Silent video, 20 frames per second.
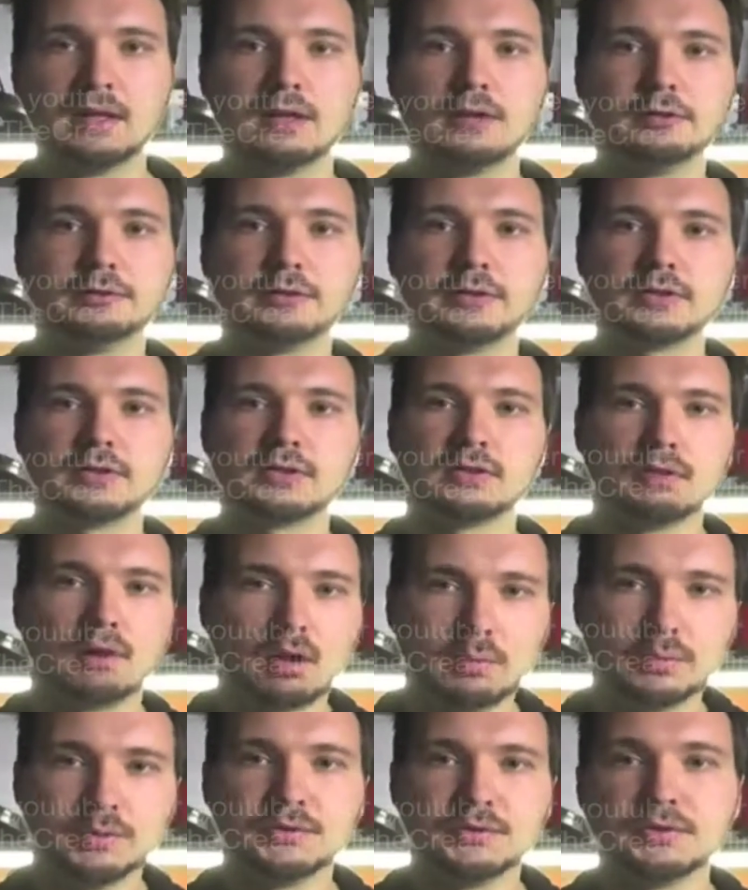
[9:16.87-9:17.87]
First,
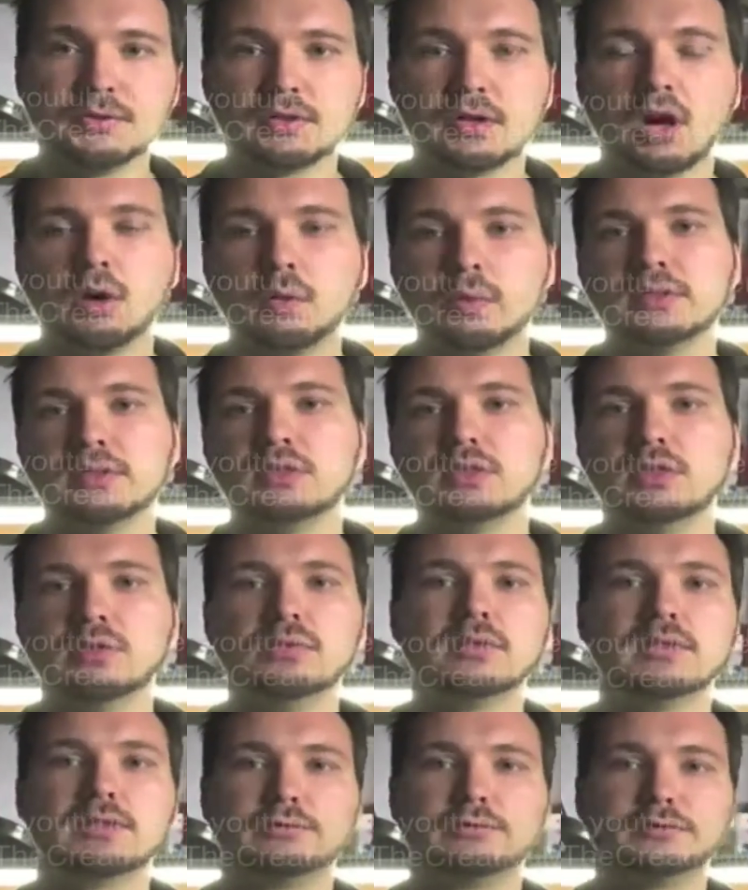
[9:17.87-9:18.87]
always
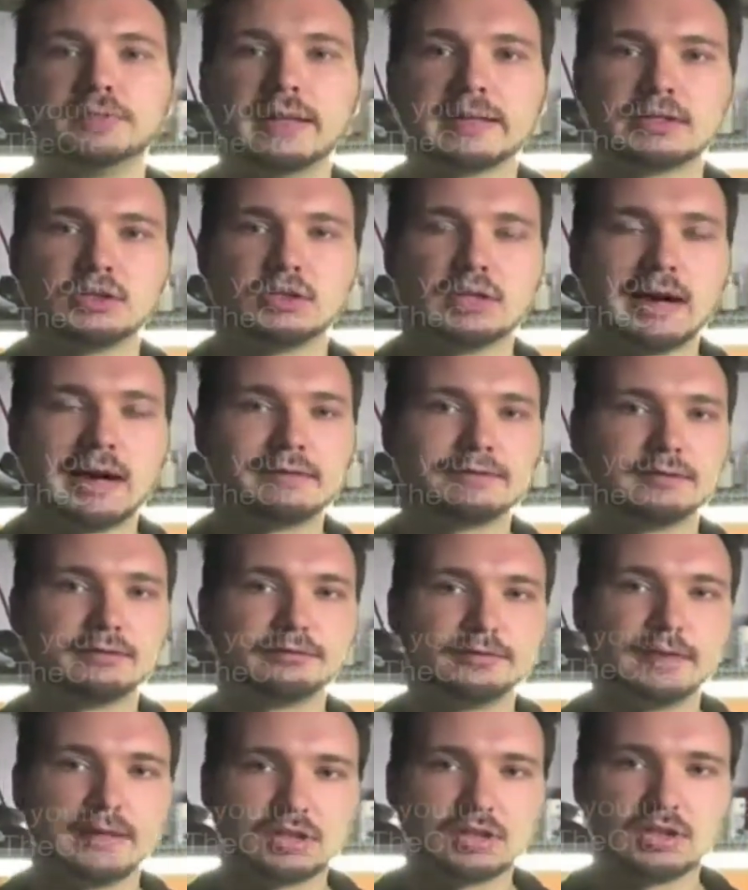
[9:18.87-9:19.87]
use the flex shaft. The
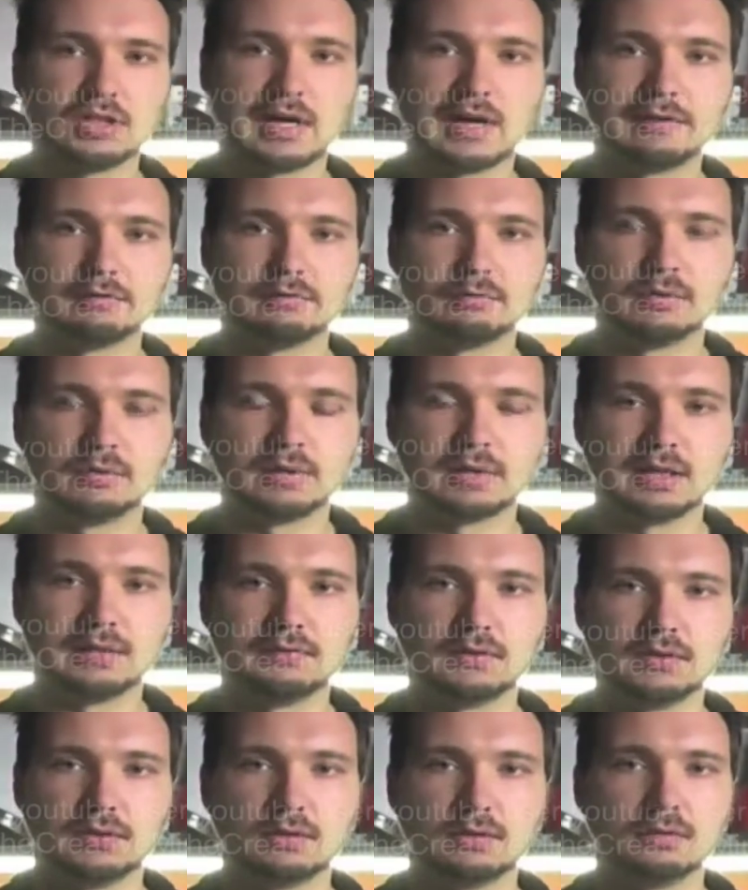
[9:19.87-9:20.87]
flex shaft will give
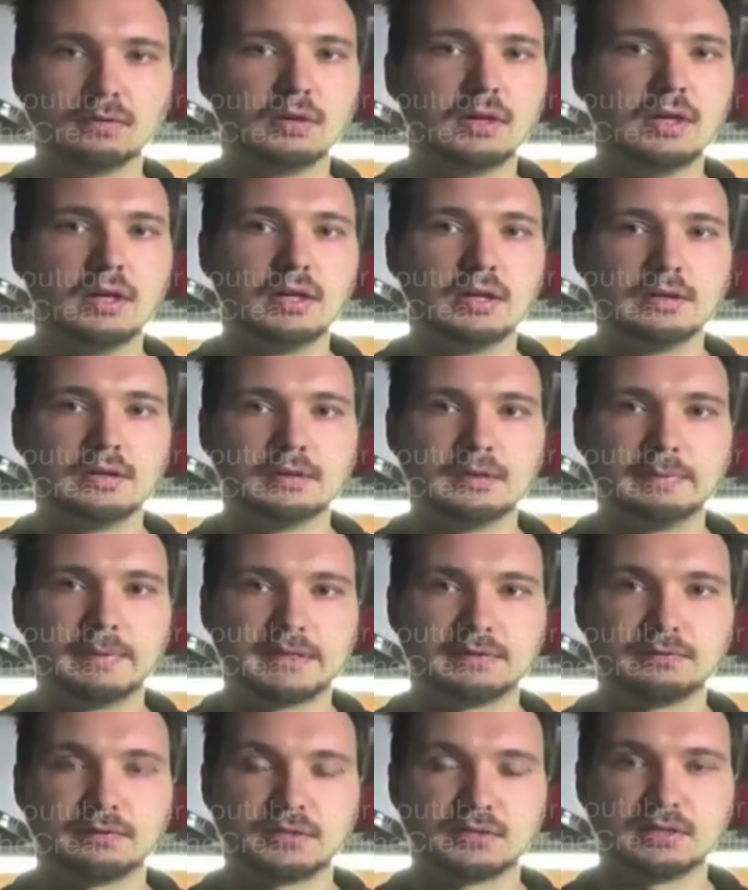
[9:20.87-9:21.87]
you the
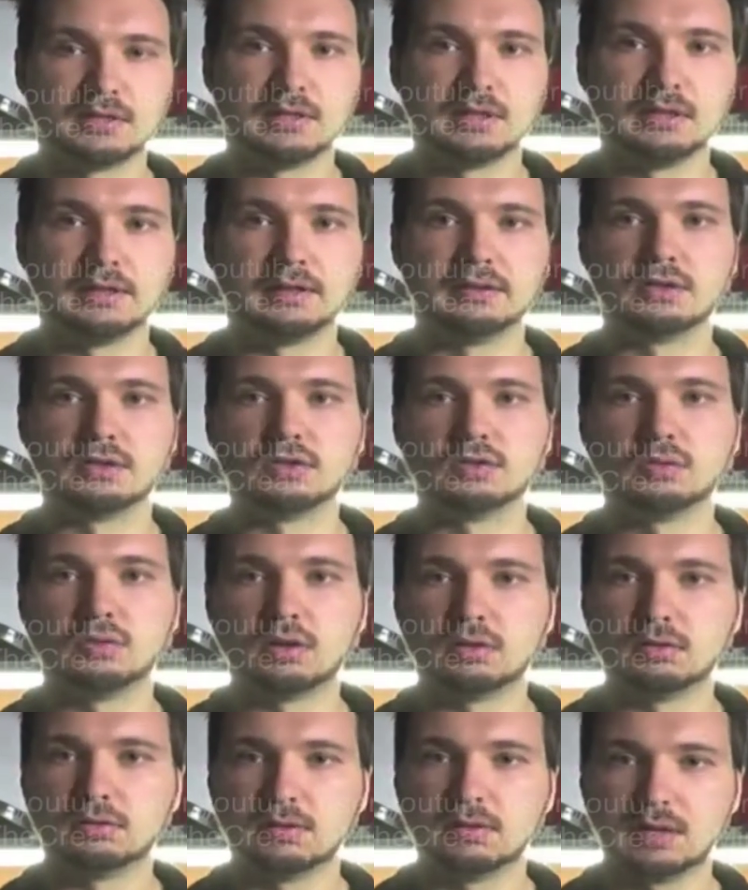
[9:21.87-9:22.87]
best versatility of the
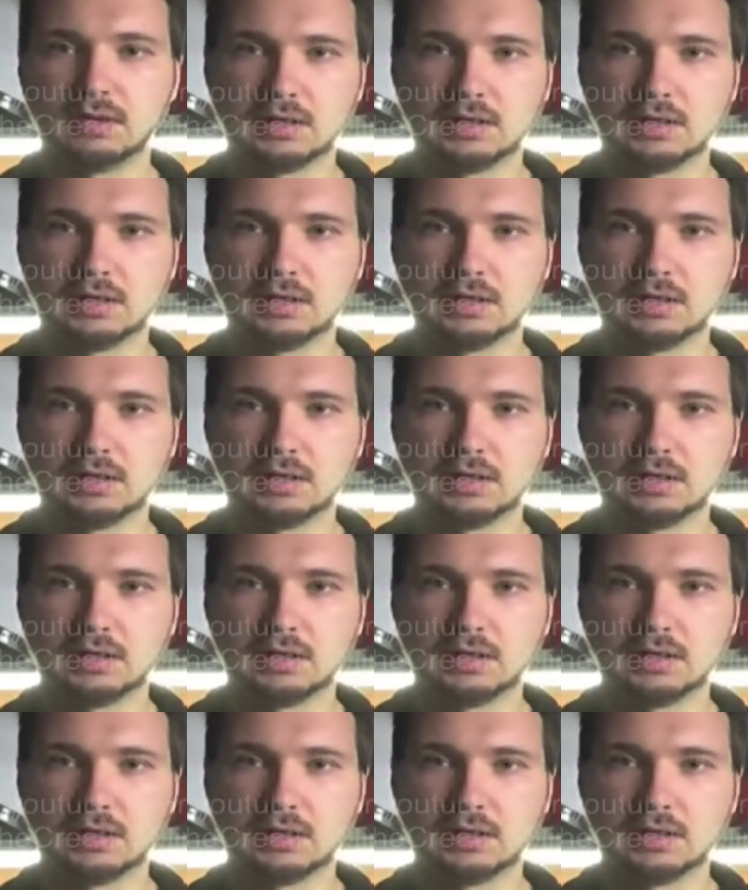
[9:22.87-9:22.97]
tool.